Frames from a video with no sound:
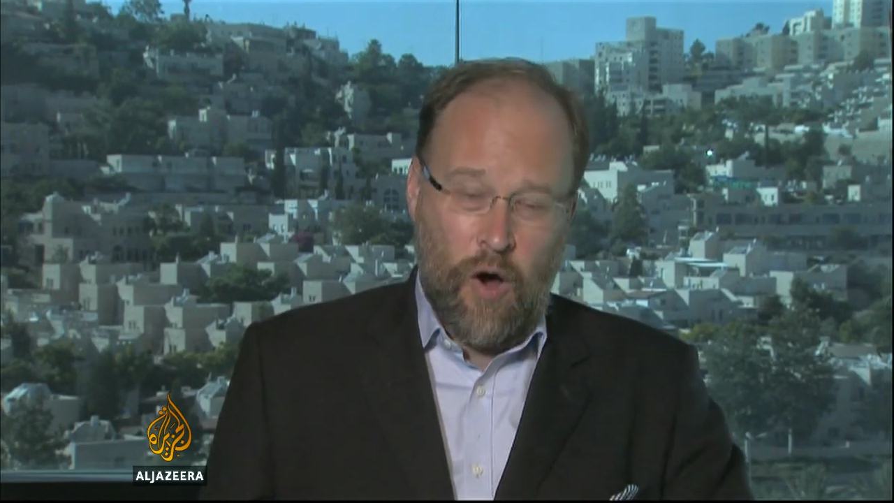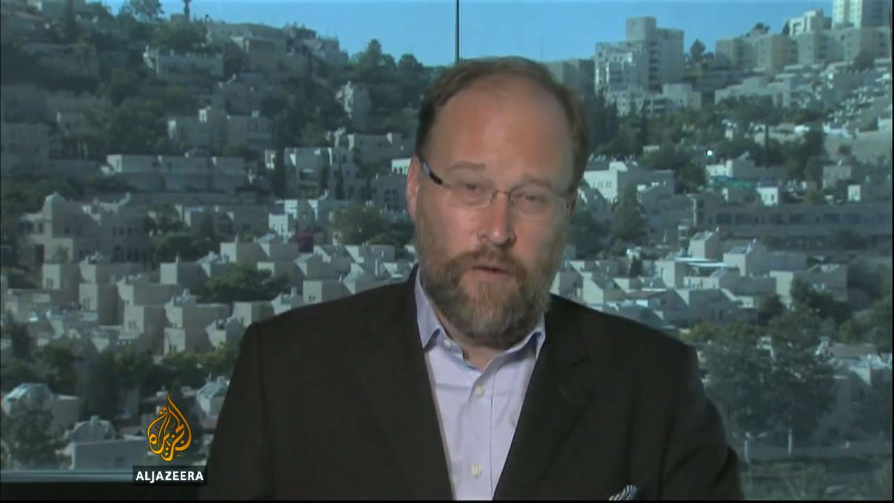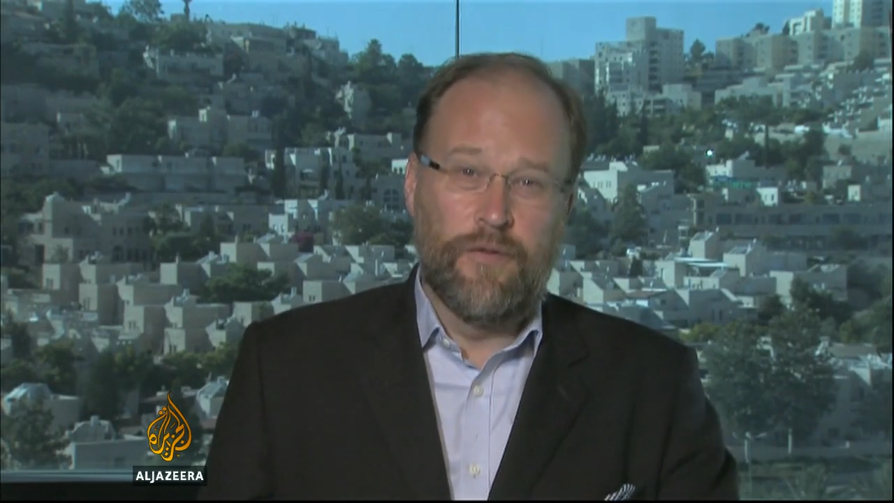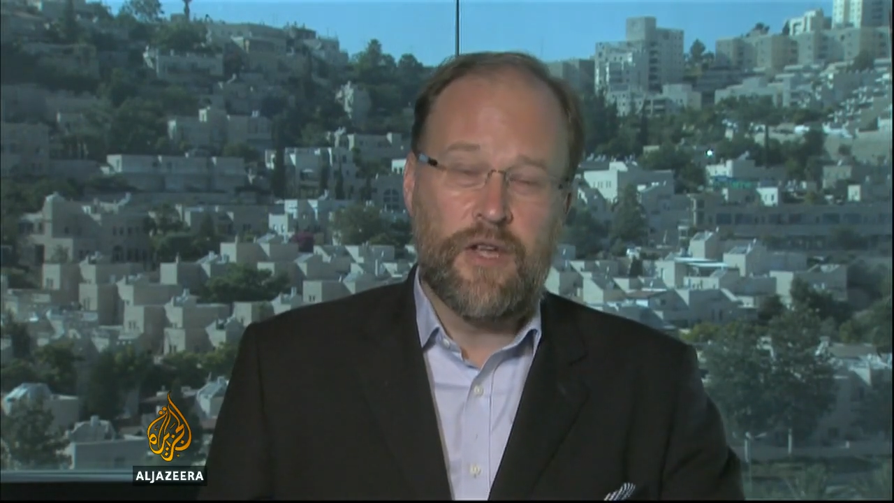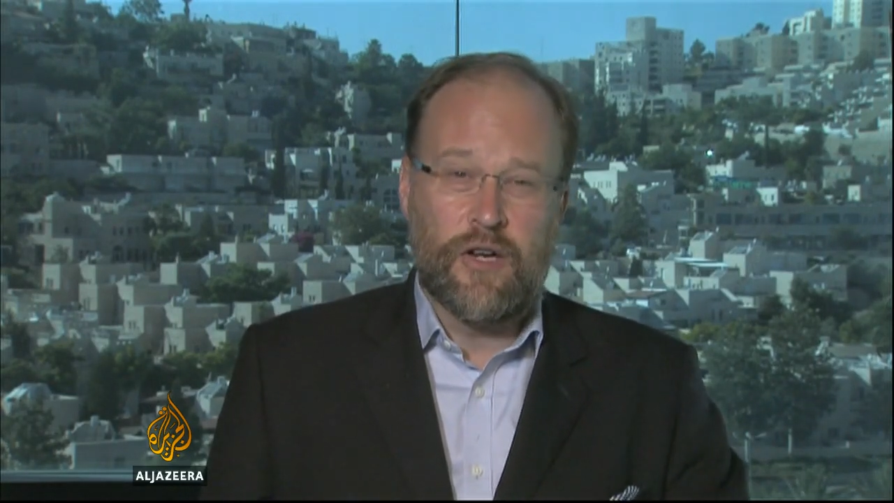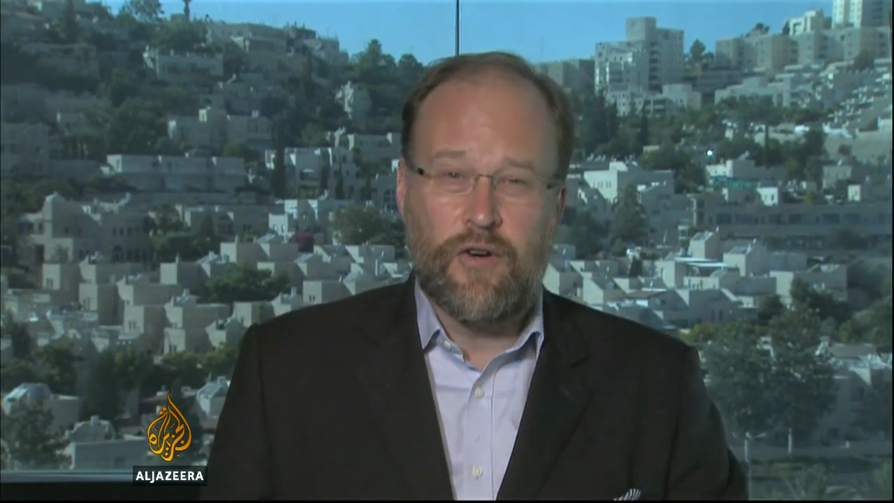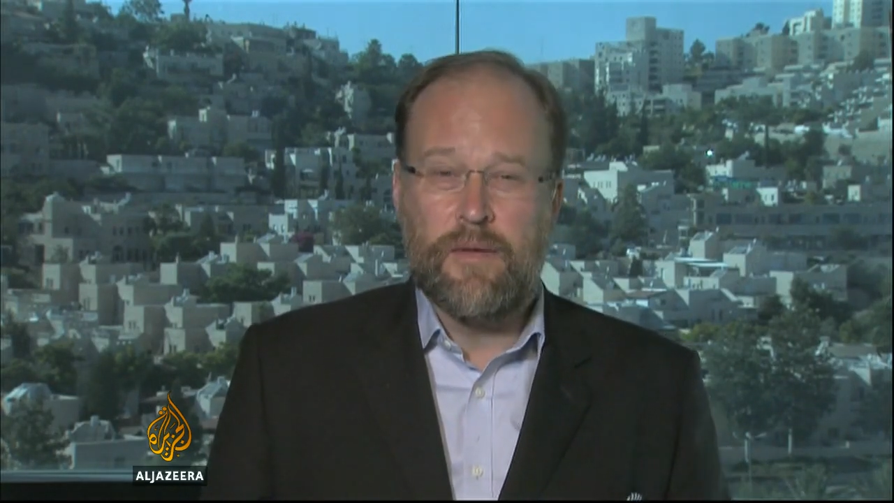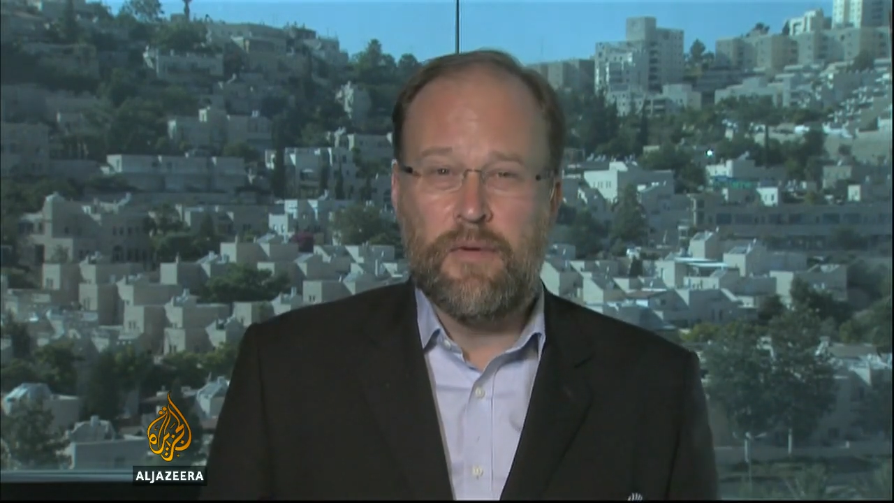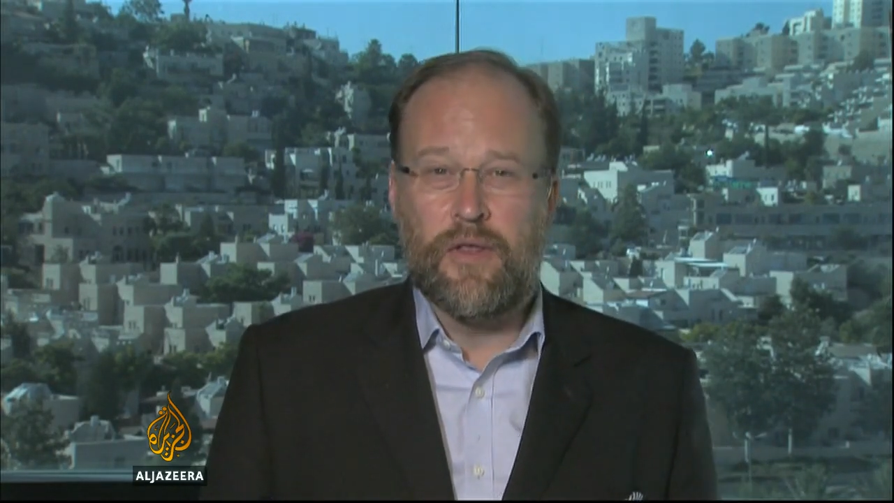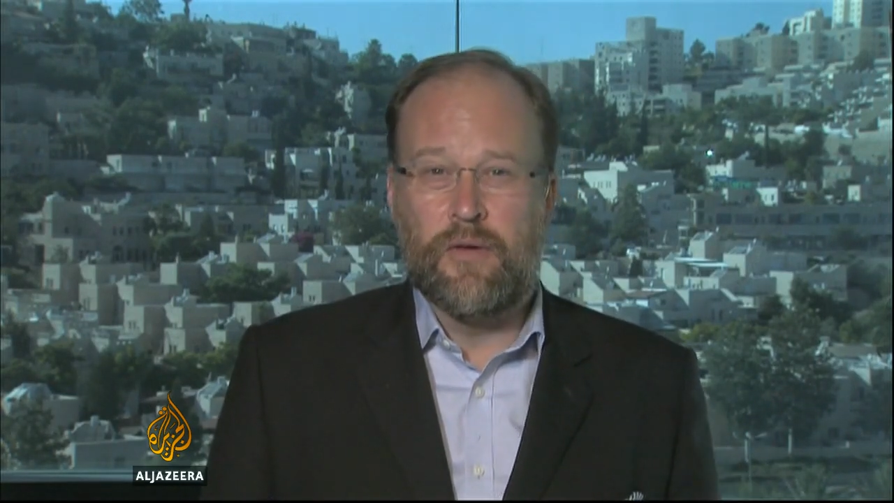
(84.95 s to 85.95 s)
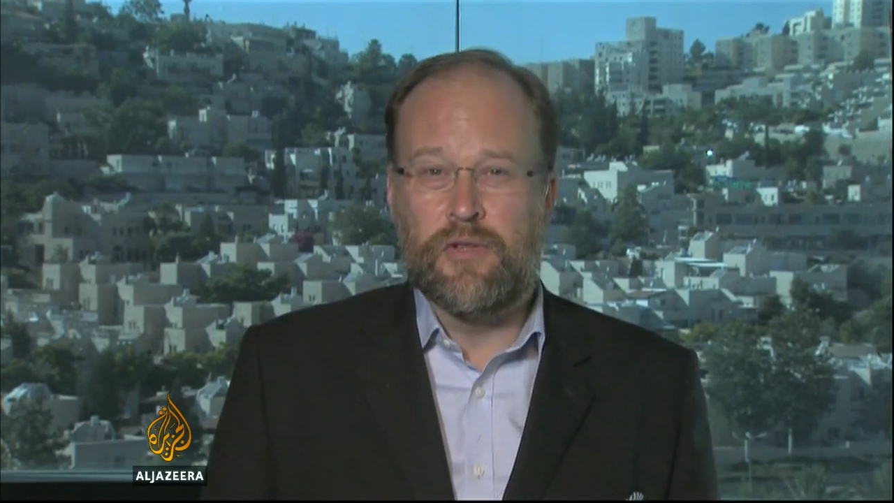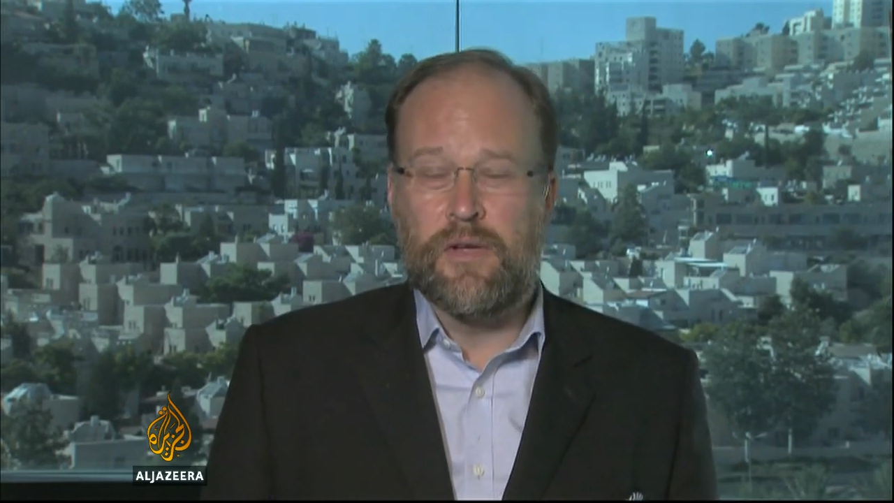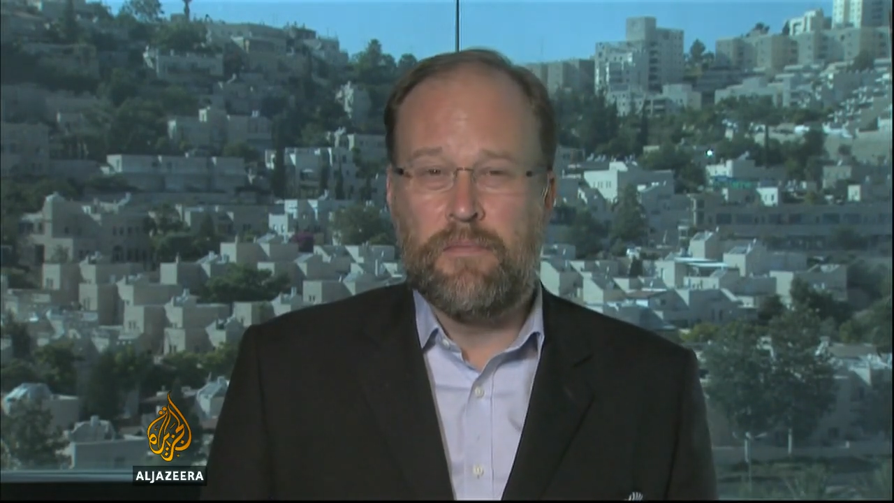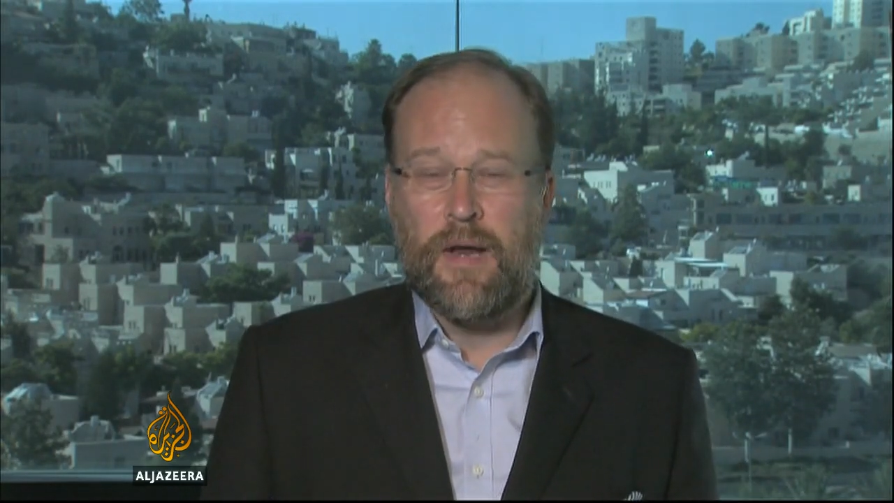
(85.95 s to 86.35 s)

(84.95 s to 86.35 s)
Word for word: of the agreement that was in